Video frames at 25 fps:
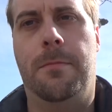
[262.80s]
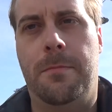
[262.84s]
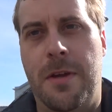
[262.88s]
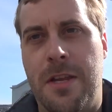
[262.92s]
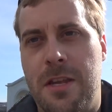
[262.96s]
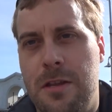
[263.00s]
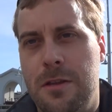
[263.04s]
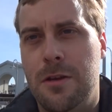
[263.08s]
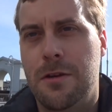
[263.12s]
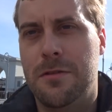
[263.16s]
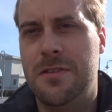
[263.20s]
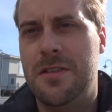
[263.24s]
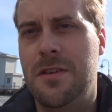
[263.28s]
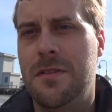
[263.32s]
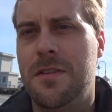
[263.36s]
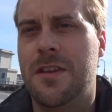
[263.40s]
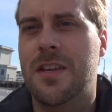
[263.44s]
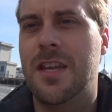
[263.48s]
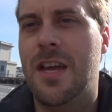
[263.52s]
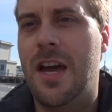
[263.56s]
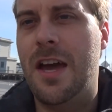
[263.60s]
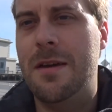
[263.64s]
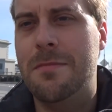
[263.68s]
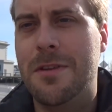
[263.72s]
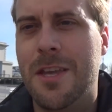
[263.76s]
But you know
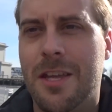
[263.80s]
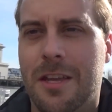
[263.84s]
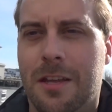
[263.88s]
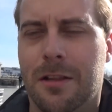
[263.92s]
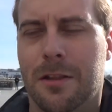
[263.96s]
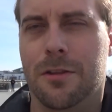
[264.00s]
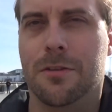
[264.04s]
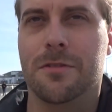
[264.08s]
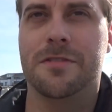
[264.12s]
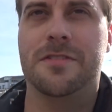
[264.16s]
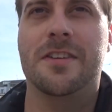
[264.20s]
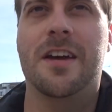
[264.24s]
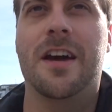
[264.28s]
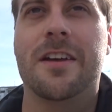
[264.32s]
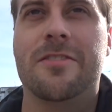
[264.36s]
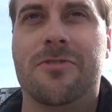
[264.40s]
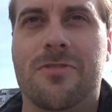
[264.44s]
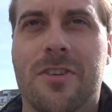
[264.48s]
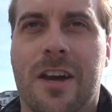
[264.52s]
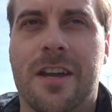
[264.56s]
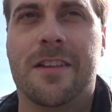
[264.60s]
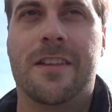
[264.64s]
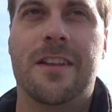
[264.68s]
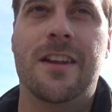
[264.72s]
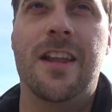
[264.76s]
something? I'm getting a little
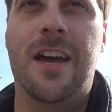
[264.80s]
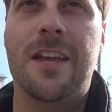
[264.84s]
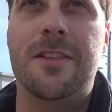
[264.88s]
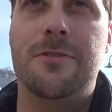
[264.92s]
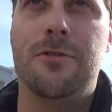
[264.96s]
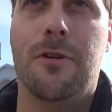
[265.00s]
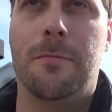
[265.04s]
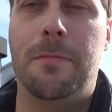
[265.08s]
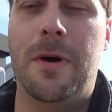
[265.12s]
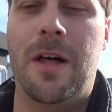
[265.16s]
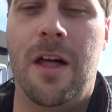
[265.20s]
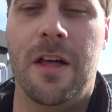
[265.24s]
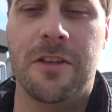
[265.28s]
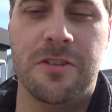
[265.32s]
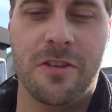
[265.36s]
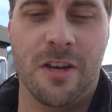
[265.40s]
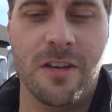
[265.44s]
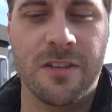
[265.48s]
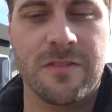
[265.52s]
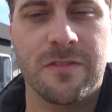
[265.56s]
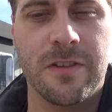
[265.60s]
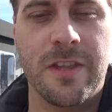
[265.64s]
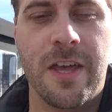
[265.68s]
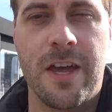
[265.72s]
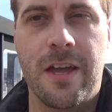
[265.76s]
sidetracked, and I do
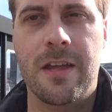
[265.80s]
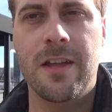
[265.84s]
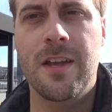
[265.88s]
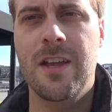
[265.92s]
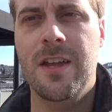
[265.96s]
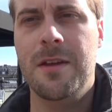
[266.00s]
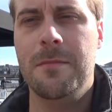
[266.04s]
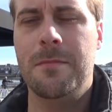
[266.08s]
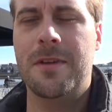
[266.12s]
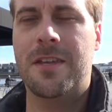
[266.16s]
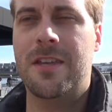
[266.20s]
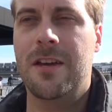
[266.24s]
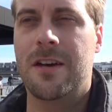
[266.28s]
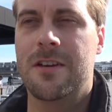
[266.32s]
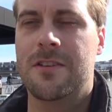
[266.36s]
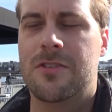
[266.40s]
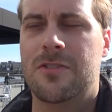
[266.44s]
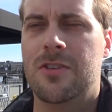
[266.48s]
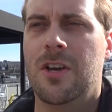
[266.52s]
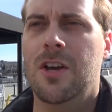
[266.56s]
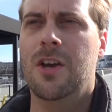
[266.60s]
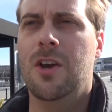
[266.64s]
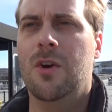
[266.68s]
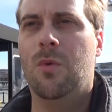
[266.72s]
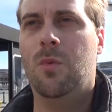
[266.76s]
apologize for that.
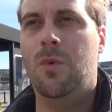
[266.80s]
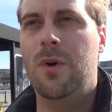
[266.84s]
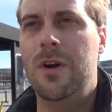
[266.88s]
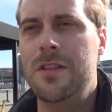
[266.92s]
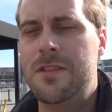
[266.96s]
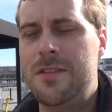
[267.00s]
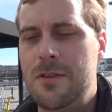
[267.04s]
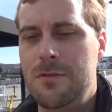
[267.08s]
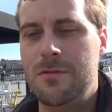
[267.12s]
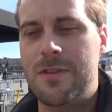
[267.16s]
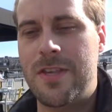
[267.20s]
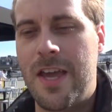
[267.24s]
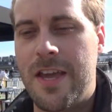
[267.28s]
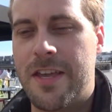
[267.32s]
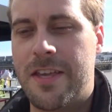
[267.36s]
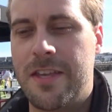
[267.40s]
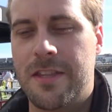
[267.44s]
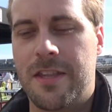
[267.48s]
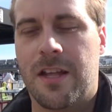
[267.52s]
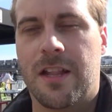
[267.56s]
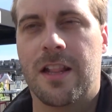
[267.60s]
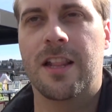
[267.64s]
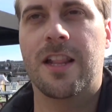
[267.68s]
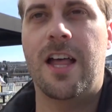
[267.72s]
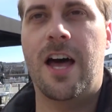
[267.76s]
Because once you take
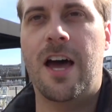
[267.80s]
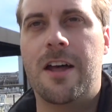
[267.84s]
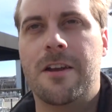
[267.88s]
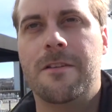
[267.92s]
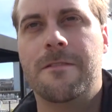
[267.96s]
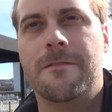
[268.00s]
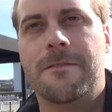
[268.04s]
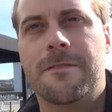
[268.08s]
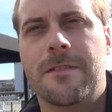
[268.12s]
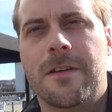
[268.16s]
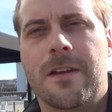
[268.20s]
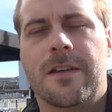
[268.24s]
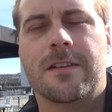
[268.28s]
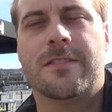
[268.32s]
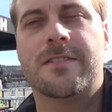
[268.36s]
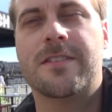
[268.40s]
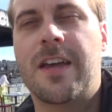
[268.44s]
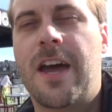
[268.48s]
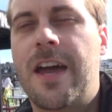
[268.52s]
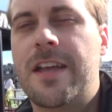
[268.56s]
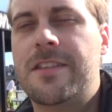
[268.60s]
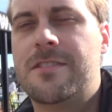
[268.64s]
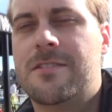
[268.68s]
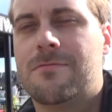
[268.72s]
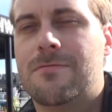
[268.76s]
in a lot of uh,
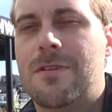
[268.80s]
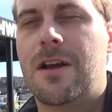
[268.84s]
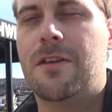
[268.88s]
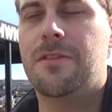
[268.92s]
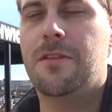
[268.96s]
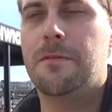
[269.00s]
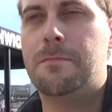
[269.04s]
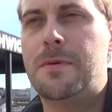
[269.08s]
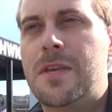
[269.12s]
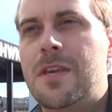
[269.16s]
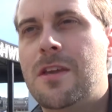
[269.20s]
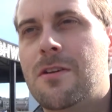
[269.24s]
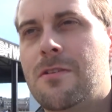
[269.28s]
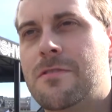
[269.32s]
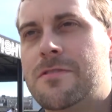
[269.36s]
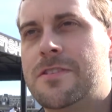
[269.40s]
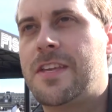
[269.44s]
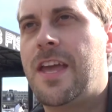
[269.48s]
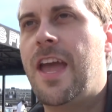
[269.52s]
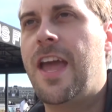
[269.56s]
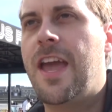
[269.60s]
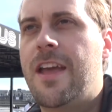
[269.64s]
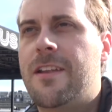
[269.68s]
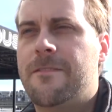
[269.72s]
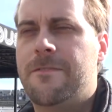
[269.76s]
sites around the piers
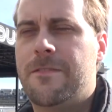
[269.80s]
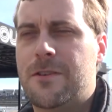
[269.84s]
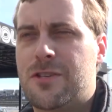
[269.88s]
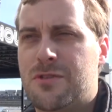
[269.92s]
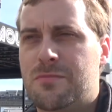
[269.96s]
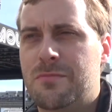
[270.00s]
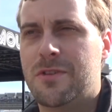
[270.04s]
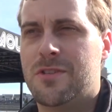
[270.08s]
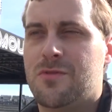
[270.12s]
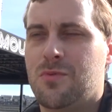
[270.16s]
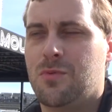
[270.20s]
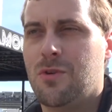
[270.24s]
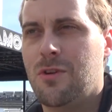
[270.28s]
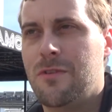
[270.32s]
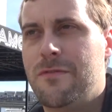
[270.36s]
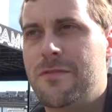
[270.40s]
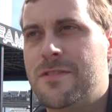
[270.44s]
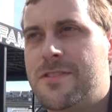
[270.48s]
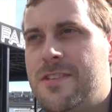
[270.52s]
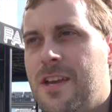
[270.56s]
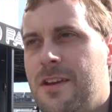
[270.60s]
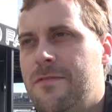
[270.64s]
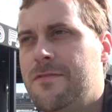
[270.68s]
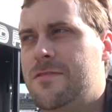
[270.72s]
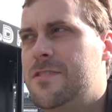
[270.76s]
and Fisherman's Wharf
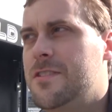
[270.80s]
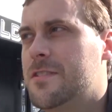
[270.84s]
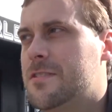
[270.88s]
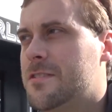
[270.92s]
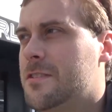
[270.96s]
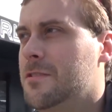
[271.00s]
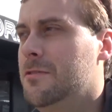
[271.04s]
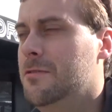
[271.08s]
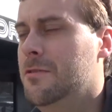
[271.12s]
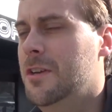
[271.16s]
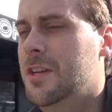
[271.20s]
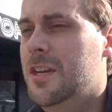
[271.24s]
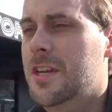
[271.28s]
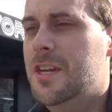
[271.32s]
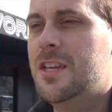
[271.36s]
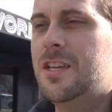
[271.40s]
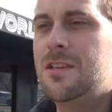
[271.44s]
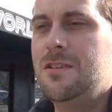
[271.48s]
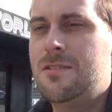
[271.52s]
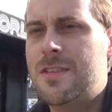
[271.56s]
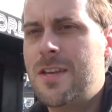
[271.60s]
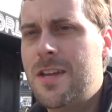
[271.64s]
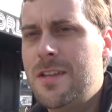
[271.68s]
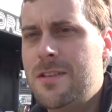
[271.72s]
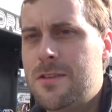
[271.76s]
in San Francisco,
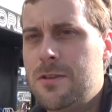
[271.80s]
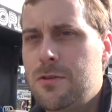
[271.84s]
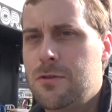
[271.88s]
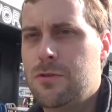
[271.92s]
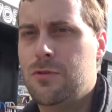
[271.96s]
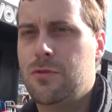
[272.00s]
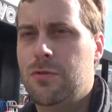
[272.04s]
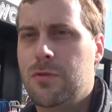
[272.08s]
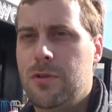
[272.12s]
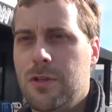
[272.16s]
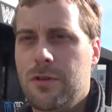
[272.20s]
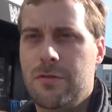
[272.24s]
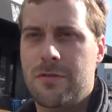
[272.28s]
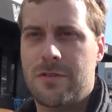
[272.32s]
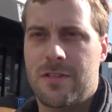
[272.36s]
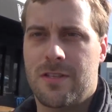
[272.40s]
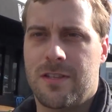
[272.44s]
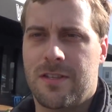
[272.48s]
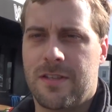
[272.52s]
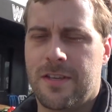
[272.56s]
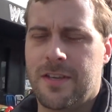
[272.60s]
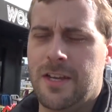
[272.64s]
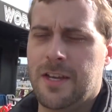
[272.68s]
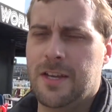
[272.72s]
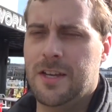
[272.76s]
you tend to
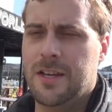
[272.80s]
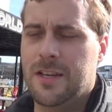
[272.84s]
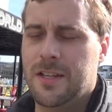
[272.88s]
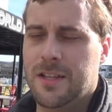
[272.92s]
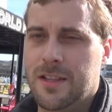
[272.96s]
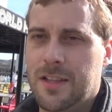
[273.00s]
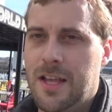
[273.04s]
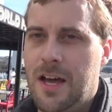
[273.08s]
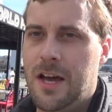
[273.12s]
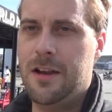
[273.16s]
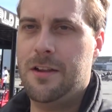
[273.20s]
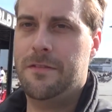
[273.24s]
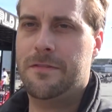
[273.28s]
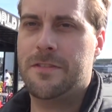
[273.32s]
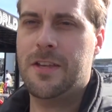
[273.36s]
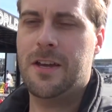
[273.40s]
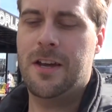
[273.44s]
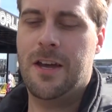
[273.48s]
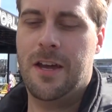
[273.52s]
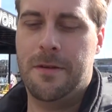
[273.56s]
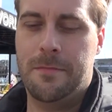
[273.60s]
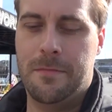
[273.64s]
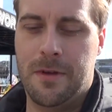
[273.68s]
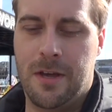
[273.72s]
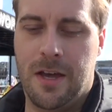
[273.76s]
lose a lot of
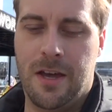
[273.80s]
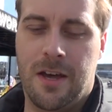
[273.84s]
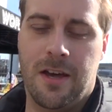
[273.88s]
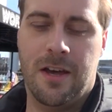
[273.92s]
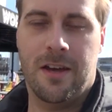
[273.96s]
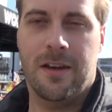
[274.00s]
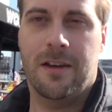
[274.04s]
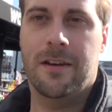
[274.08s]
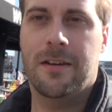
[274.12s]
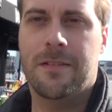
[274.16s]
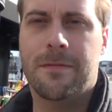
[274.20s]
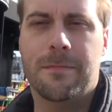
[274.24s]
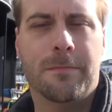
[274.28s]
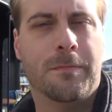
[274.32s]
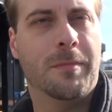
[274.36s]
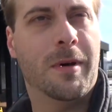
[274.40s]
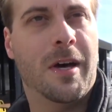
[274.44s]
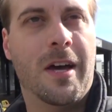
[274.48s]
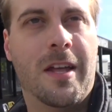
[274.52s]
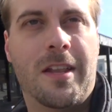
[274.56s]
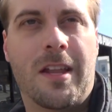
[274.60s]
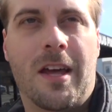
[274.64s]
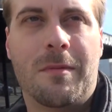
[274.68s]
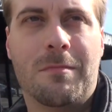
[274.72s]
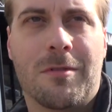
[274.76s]
time. Uh,
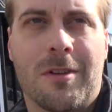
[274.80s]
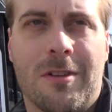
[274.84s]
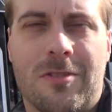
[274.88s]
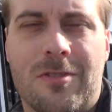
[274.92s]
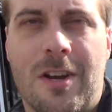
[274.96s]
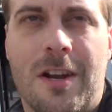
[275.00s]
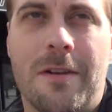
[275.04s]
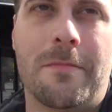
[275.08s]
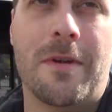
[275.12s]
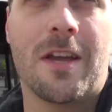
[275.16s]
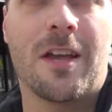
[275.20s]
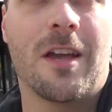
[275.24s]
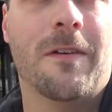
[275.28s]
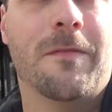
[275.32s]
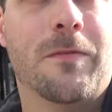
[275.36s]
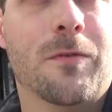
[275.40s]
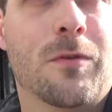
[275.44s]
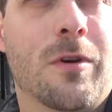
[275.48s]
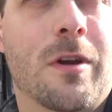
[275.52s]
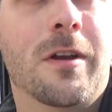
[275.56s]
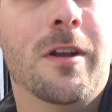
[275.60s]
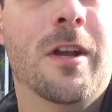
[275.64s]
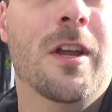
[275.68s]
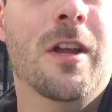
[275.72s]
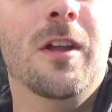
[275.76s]
but I'm going to try to make up
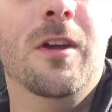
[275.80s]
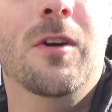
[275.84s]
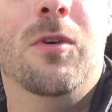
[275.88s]
for it.